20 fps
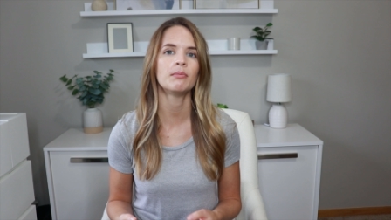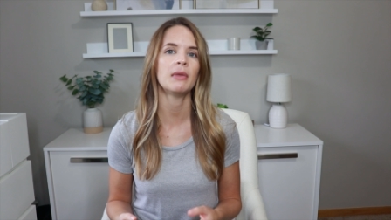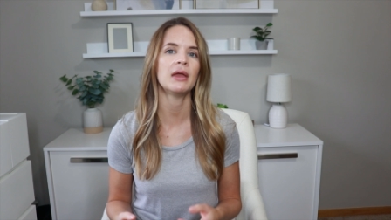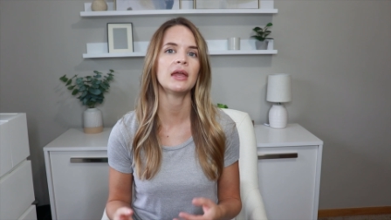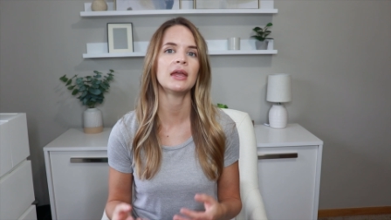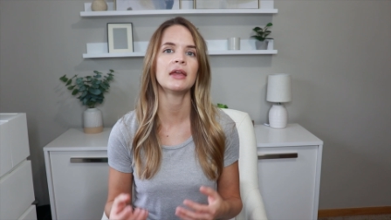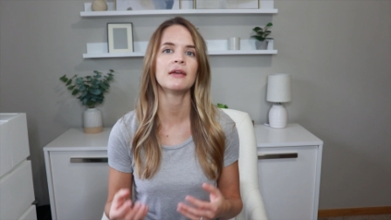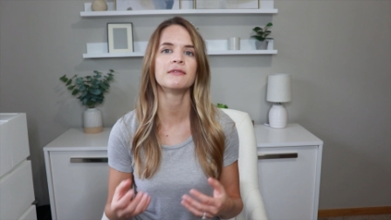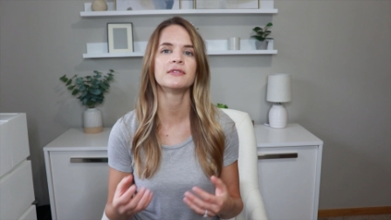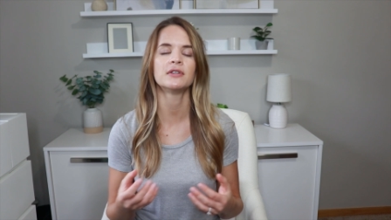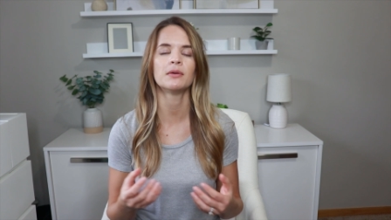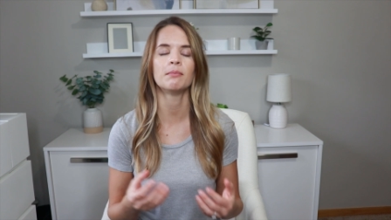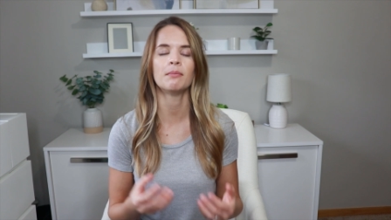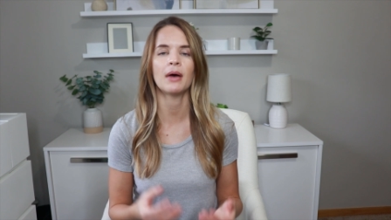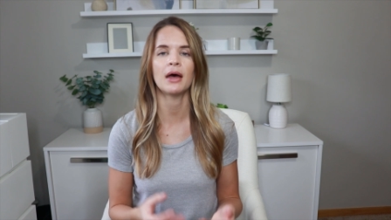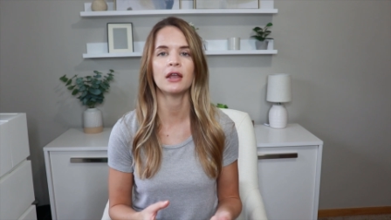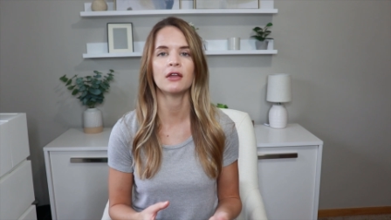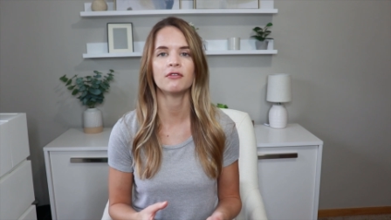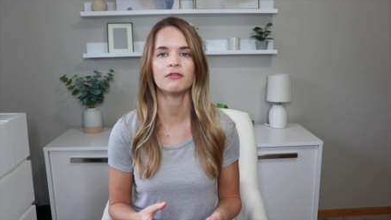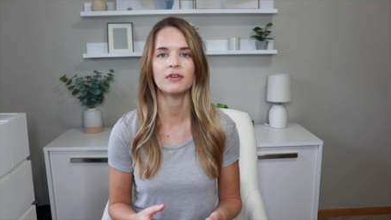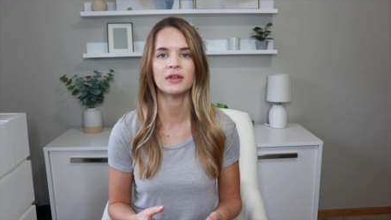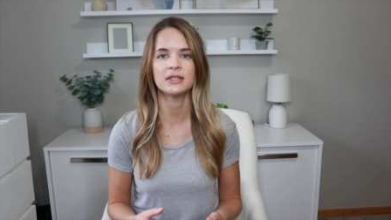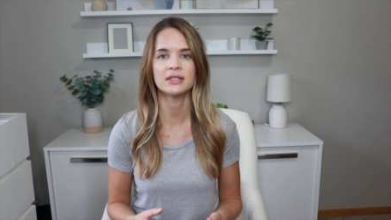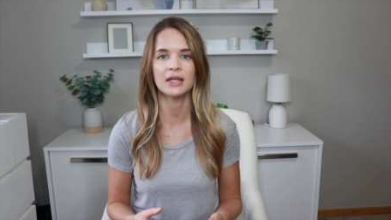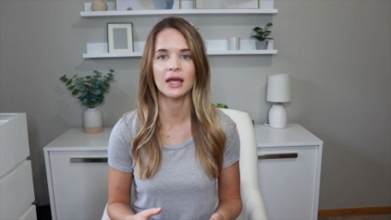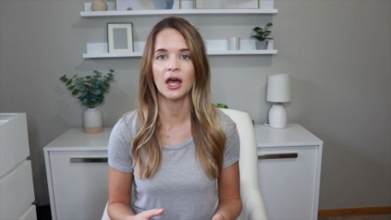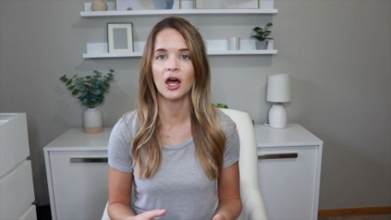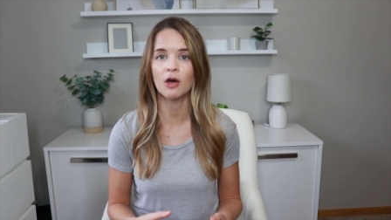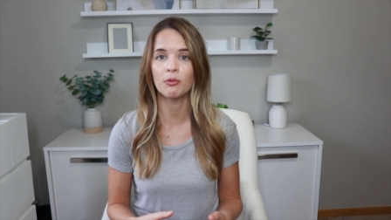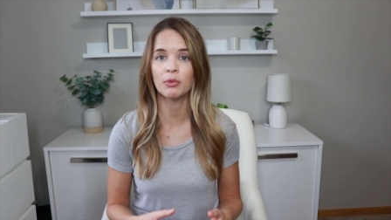may give some benefit to
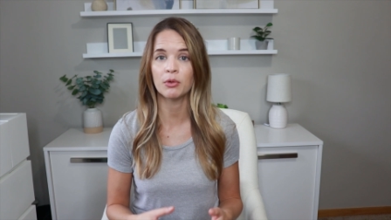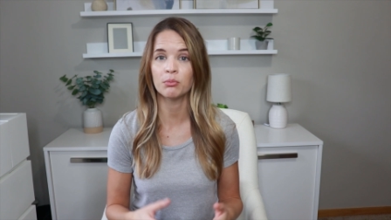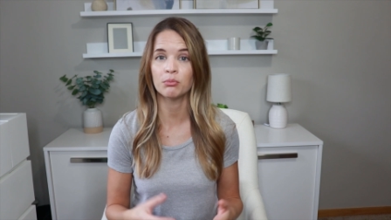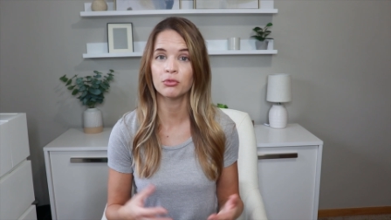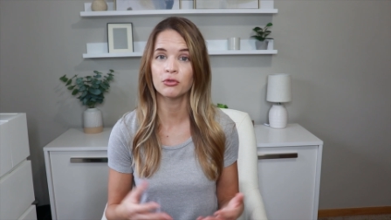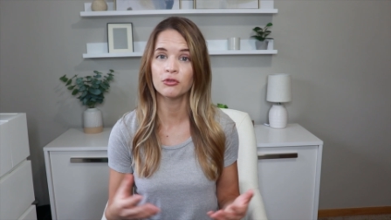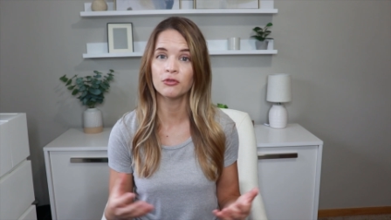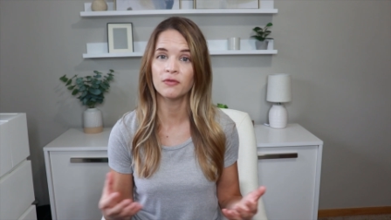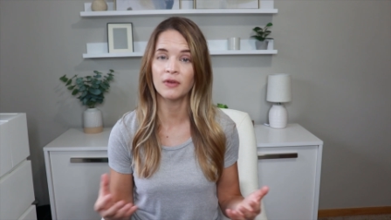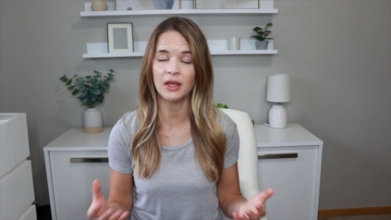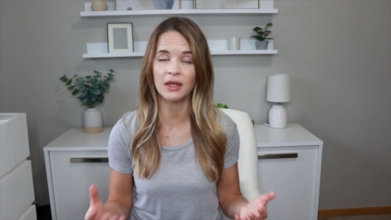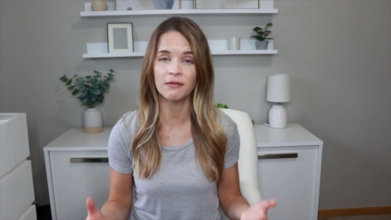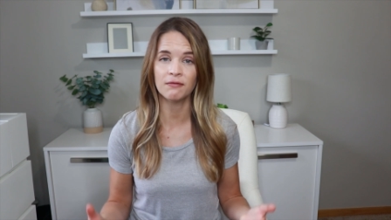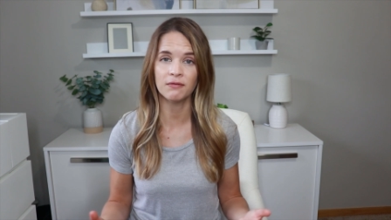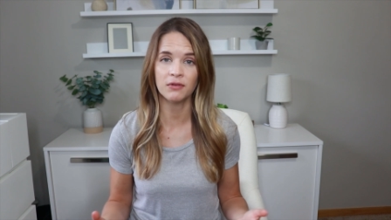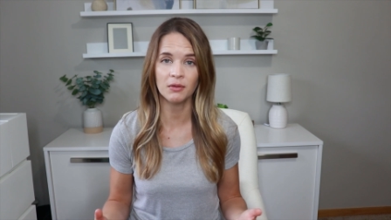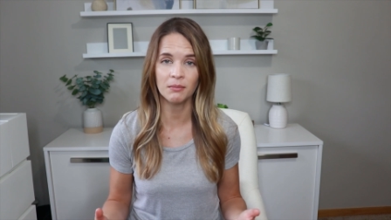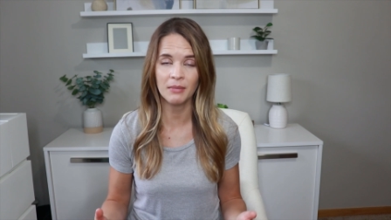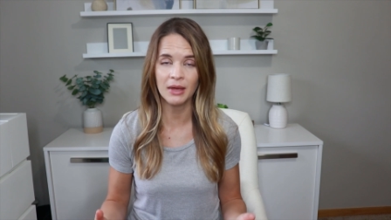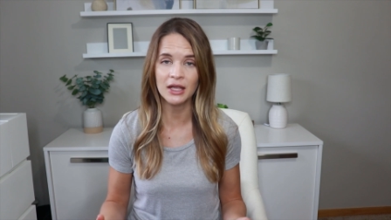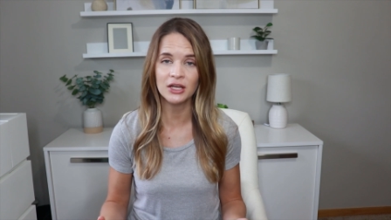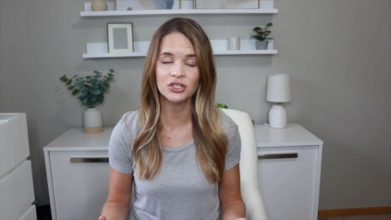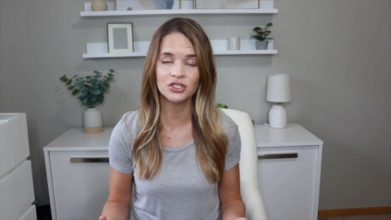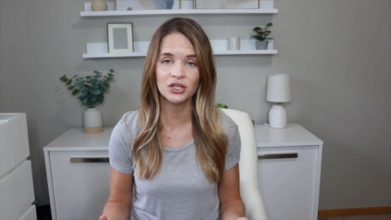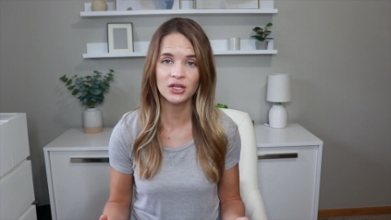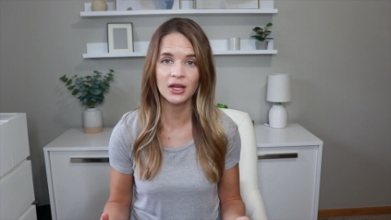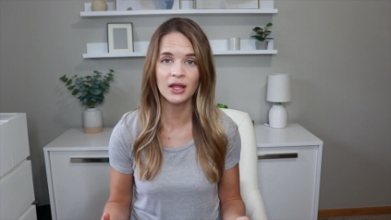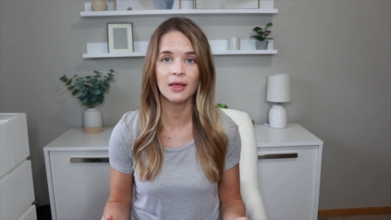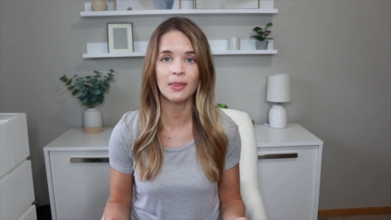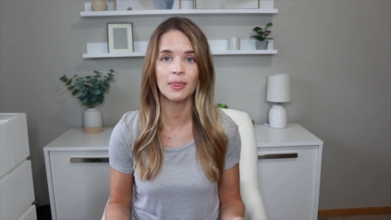help improve
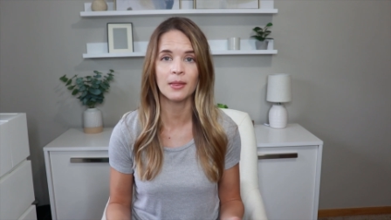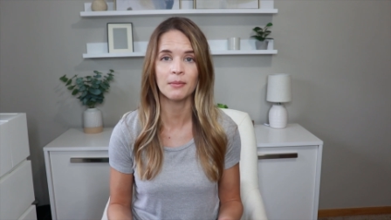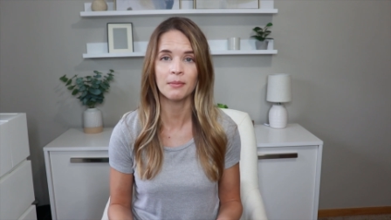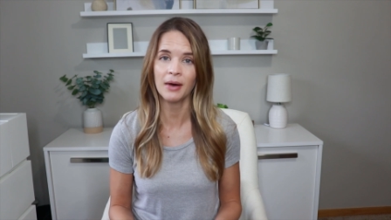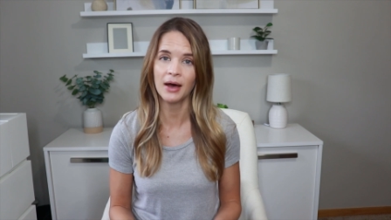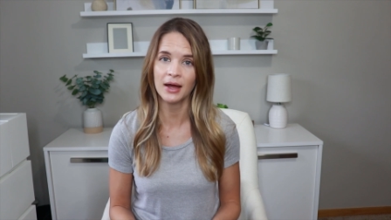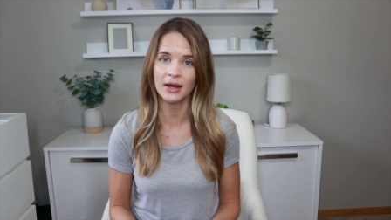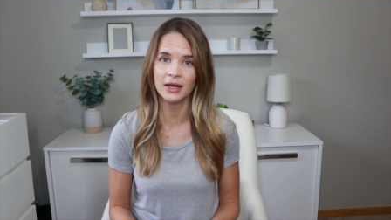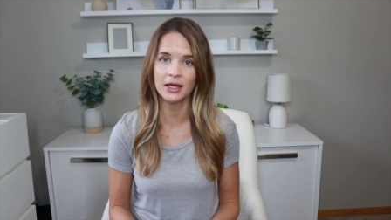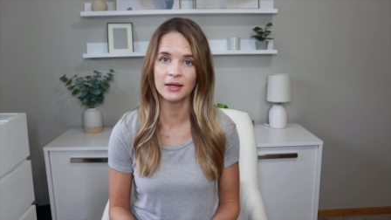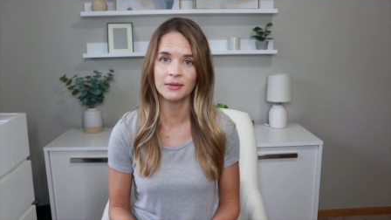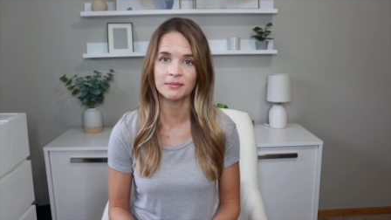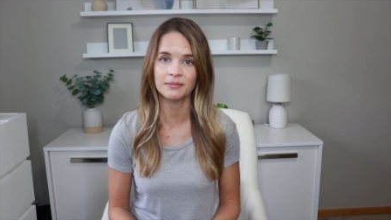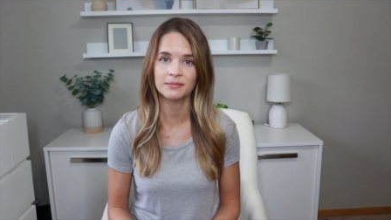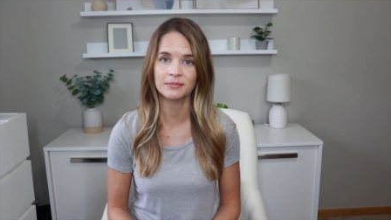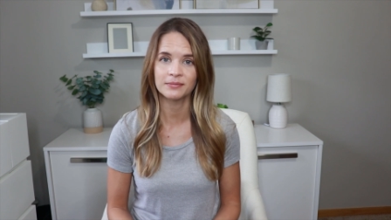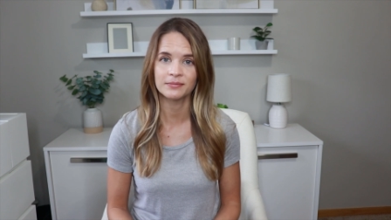inflammation in the body.